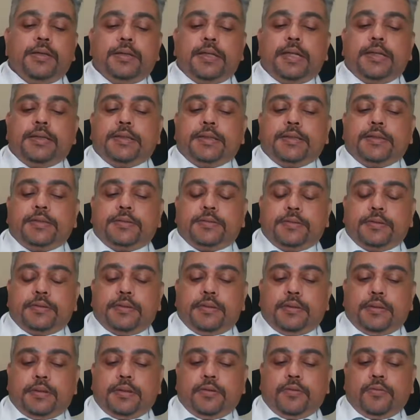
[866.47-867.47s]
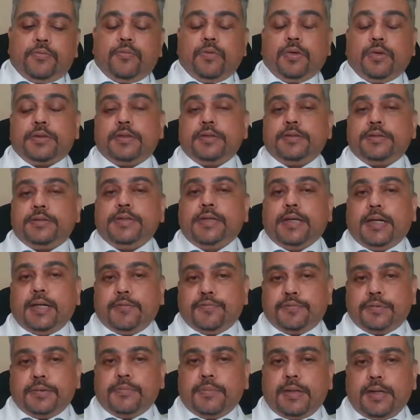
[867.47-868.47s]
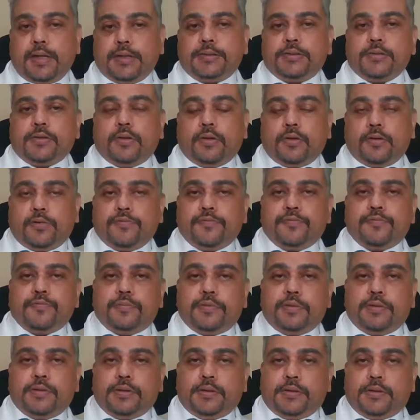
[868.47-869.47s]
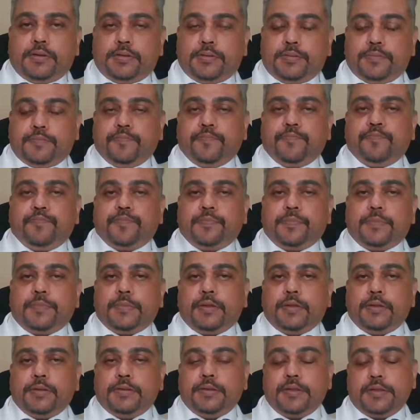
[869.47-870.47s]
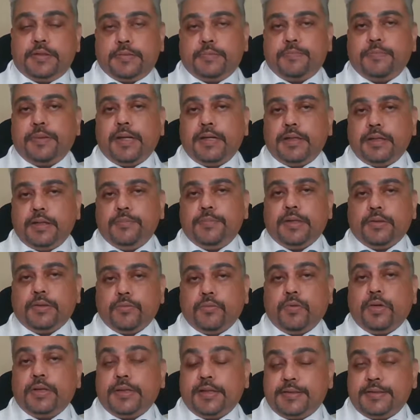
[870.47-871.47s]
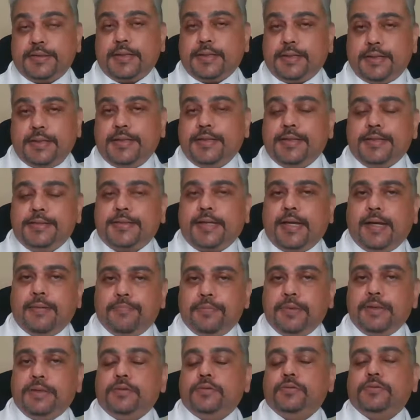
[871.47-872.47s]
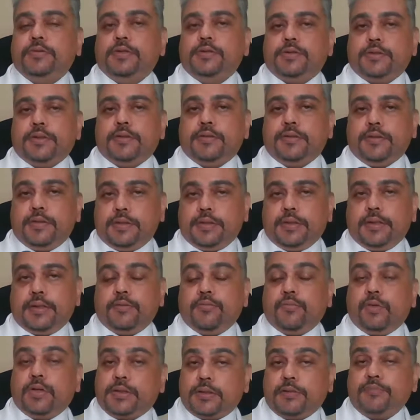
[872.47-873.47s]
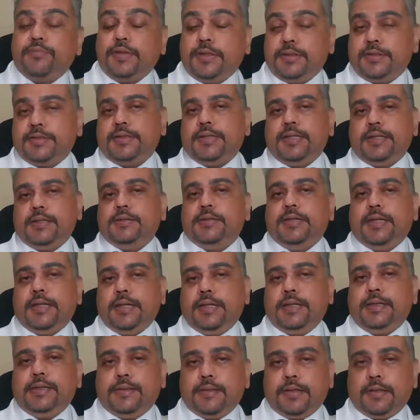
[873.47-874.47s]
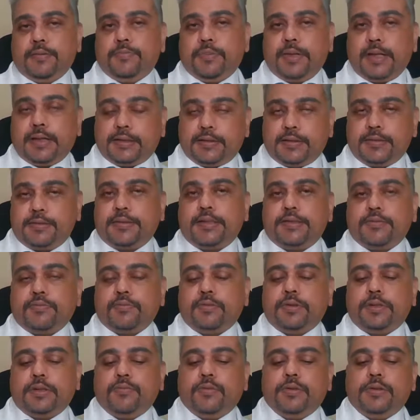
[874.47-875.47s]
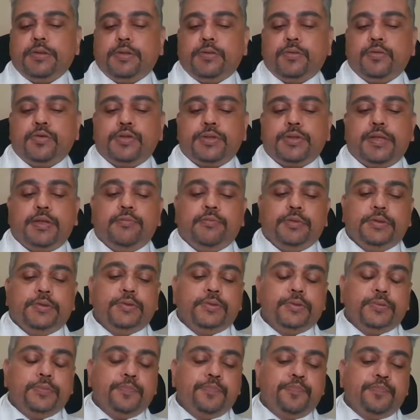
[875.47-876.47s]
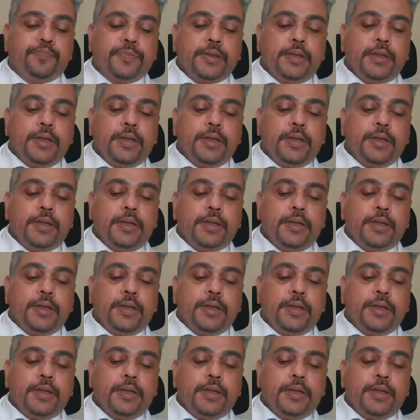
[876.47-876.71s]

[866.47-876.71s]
And that is, what is the aftermath of this pandemic? What exactly has happened to the children here, and what are we seeing daily in our practice? That's what I wanted to share with you.